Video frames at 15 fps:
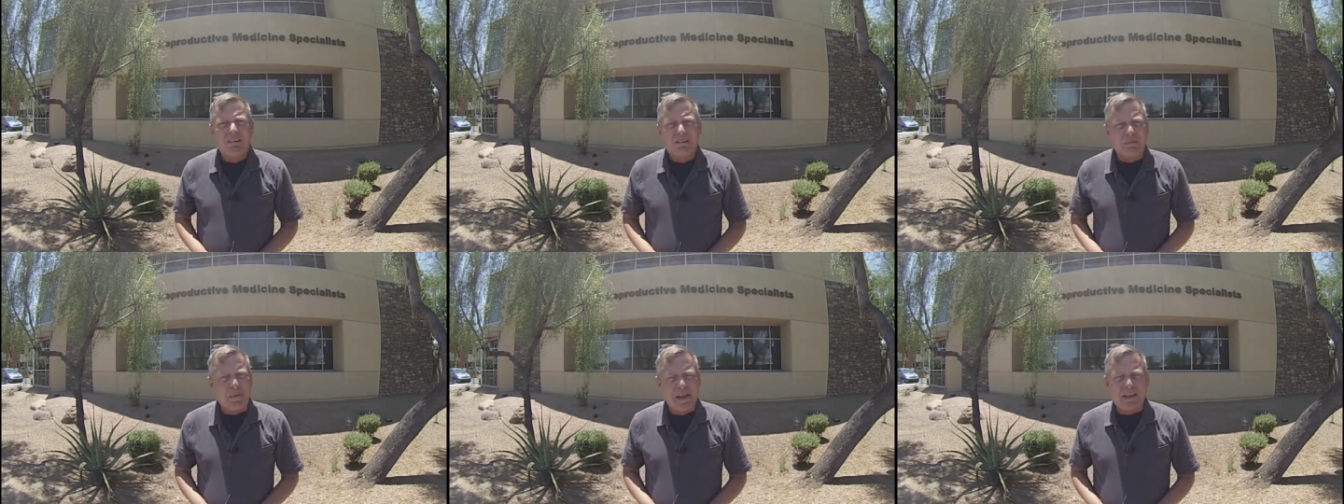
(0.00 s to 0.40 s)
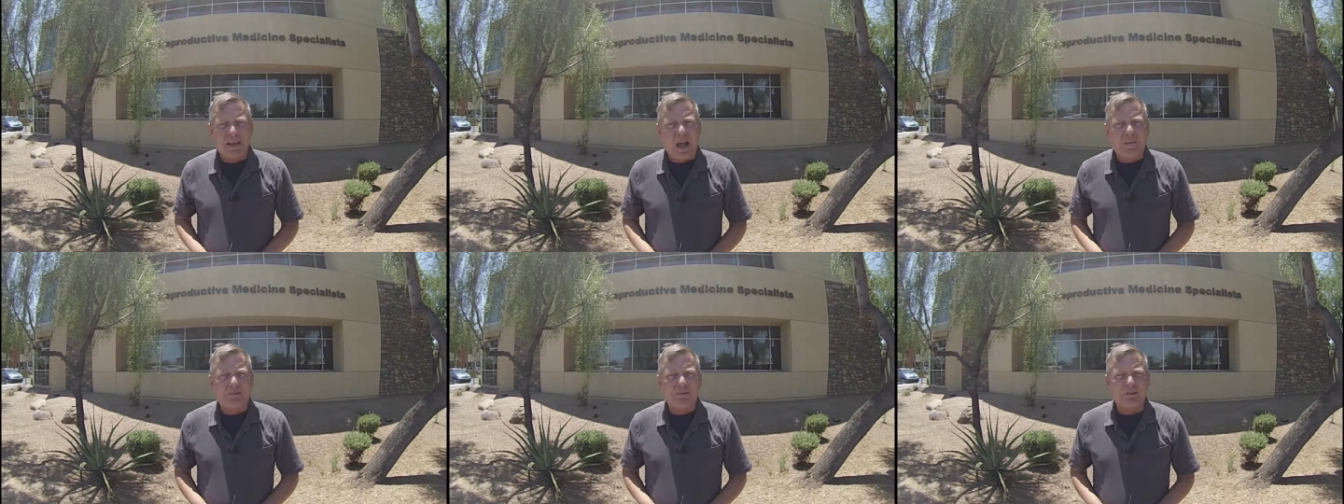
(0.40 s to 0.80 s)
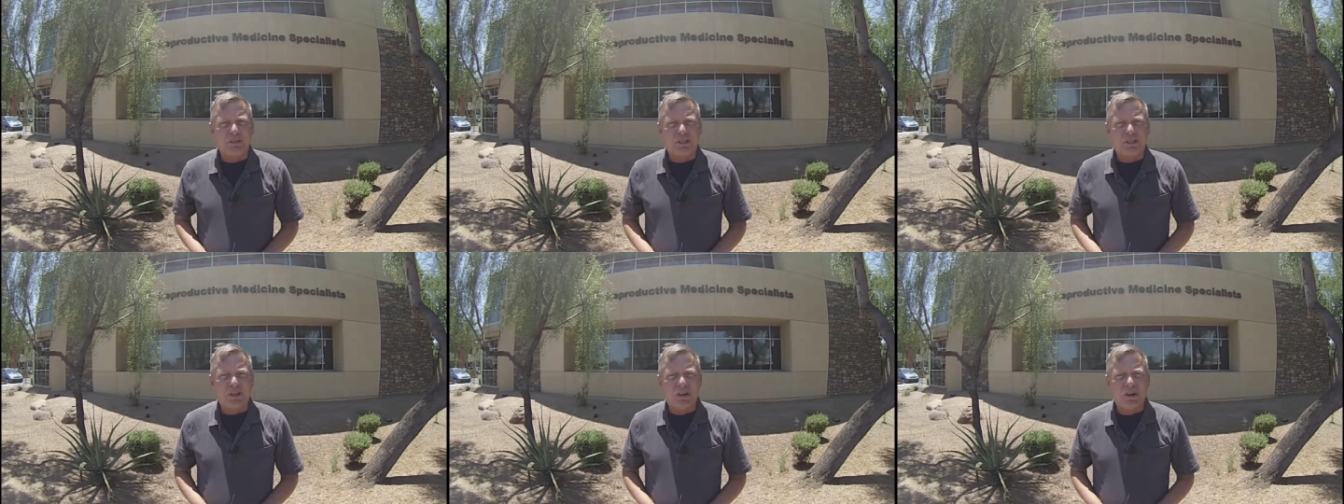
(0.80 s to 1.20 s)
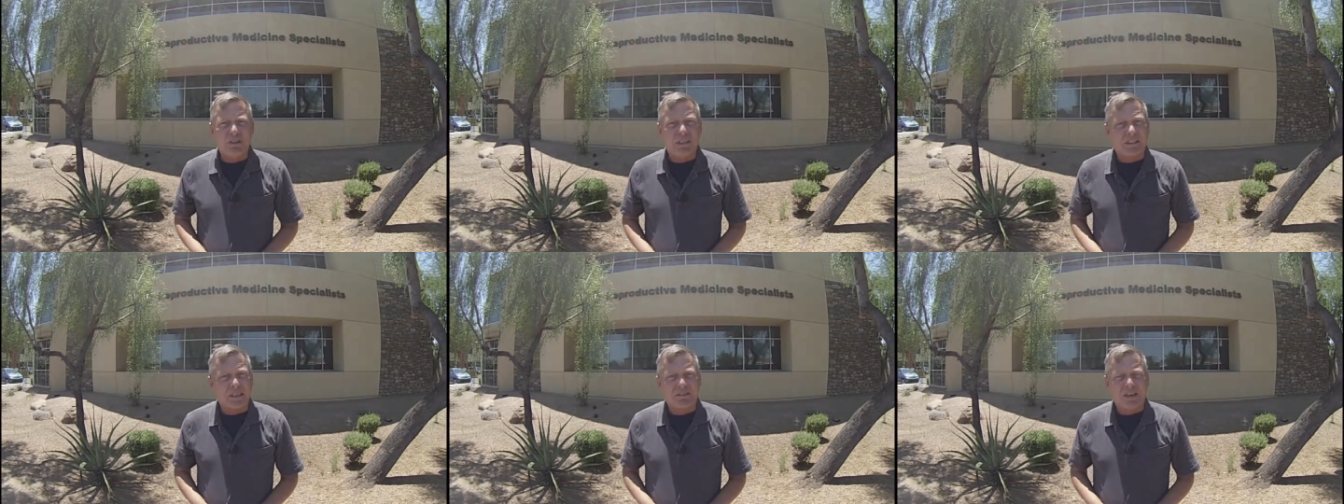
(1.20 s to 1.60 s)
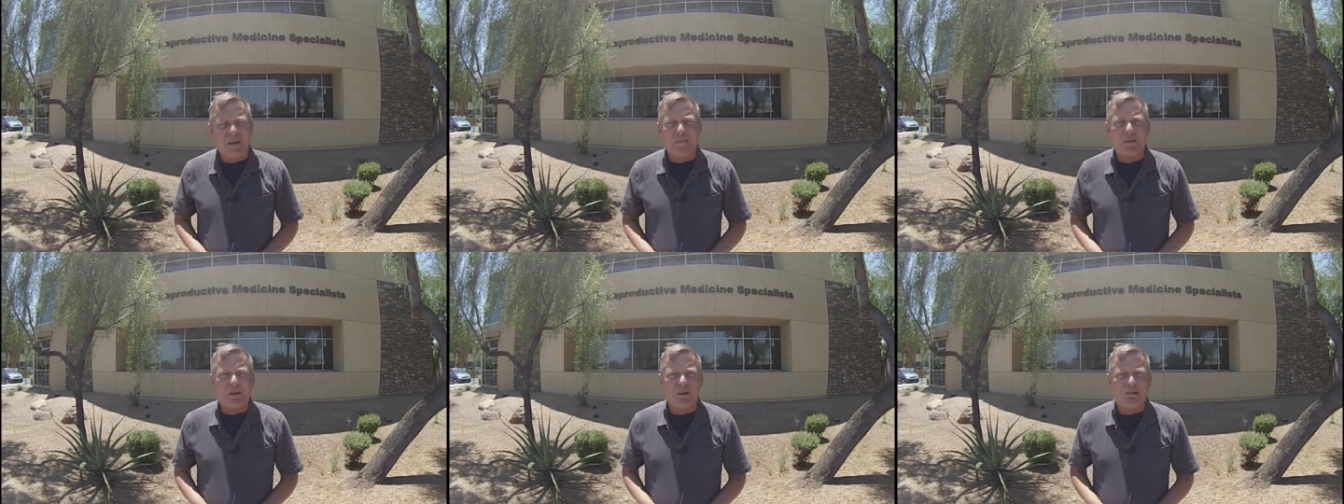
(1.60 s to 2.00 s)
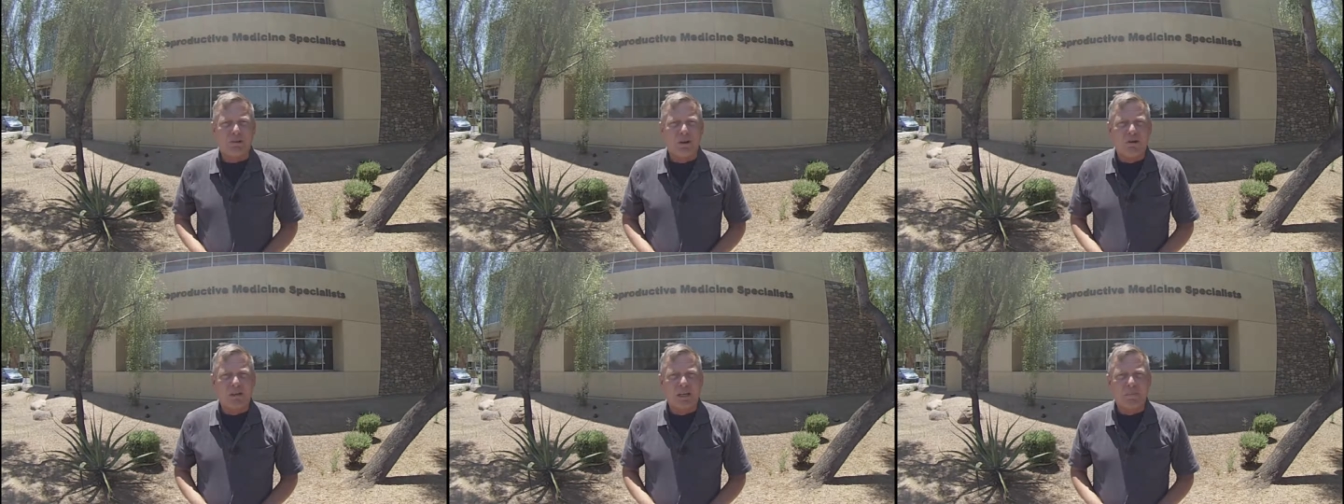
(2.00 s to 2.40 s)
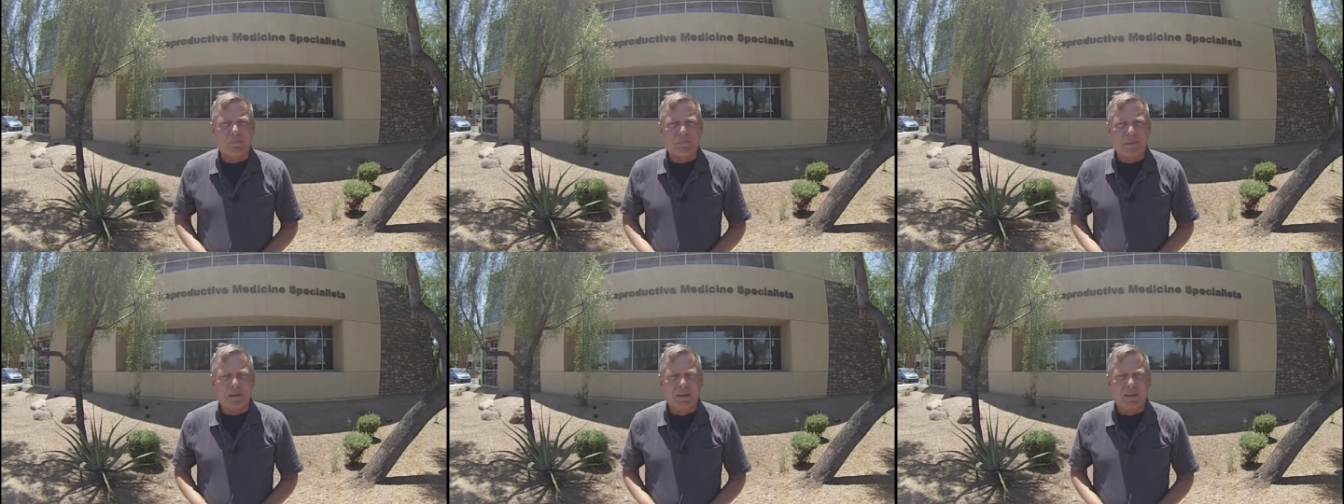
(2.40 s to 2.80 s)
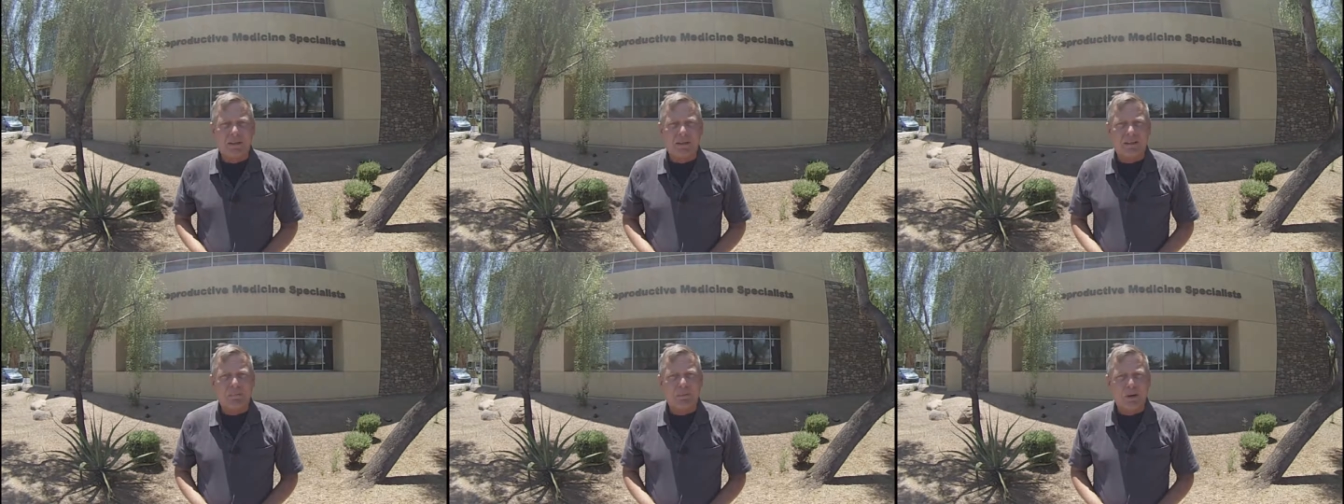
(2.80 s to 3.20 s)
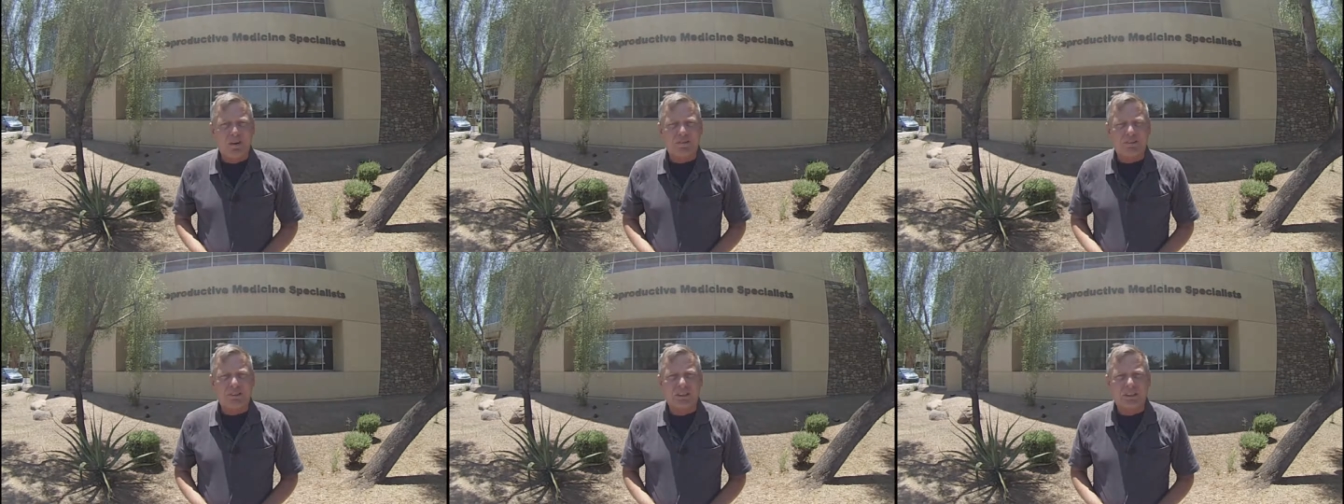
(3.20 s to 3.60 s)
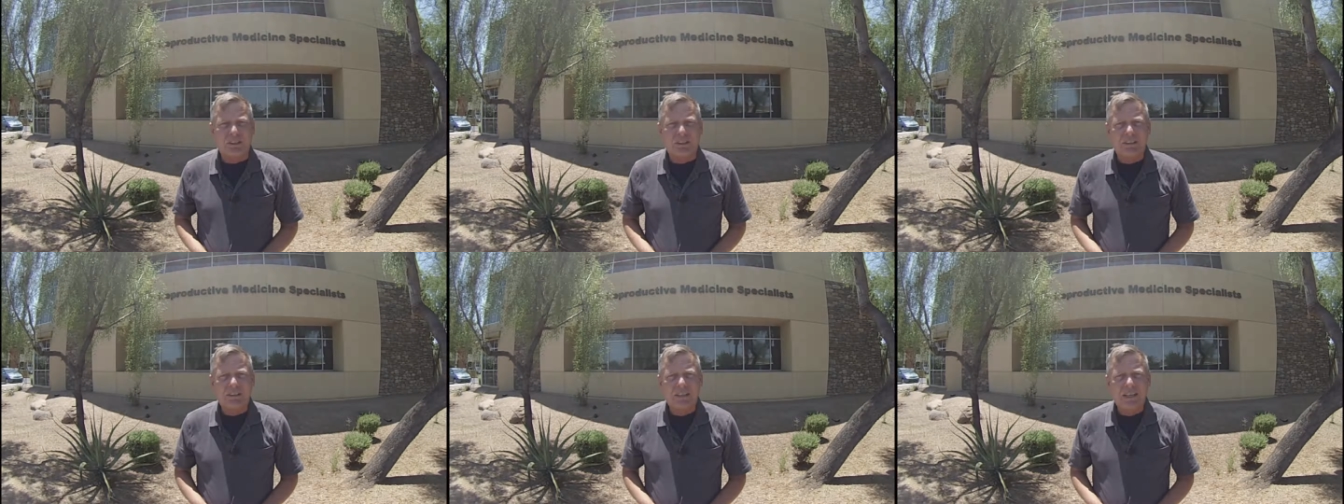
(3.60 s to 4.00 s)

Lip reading: to make absolutely sure that these embryos don't get personhood,